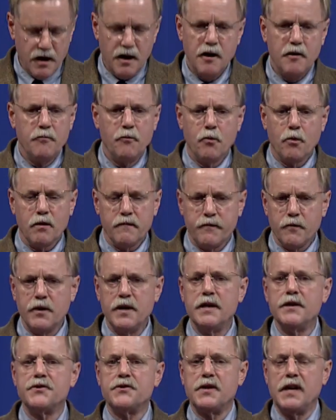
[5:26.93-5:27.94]
more for
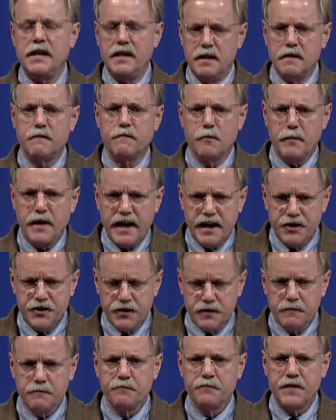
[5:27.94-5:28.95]
his
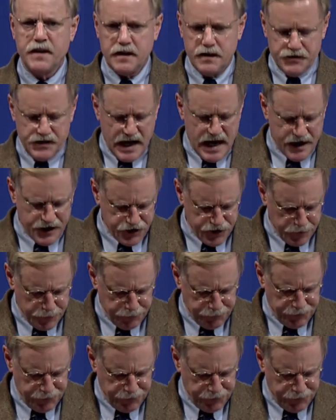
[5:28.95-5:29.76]
information than his action.